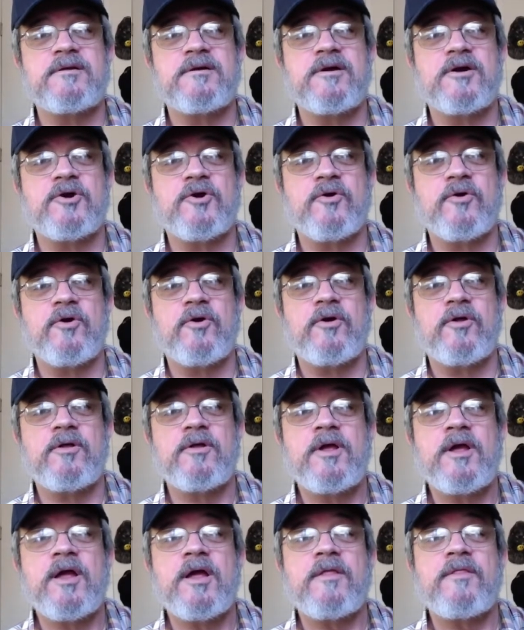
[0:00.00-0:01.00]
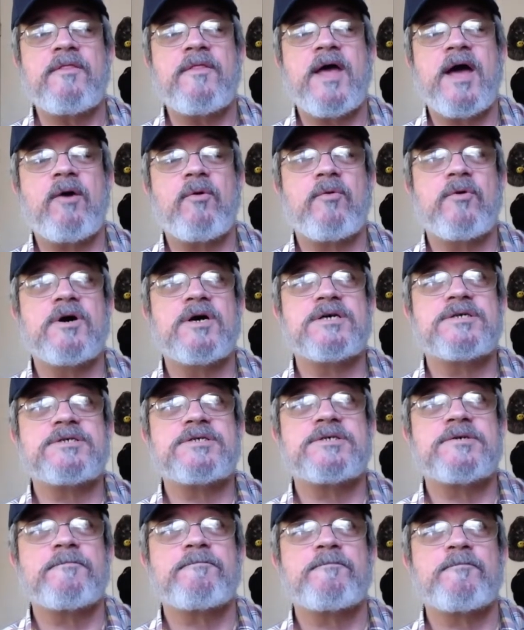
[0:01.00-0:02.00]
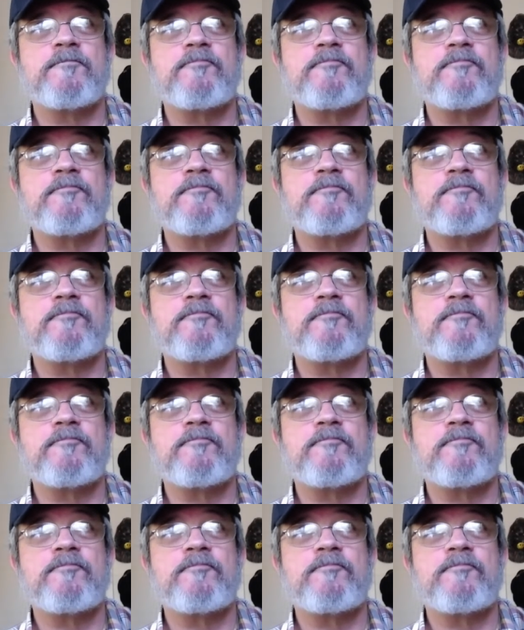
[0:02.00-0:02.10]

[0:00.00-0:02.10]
a girl that was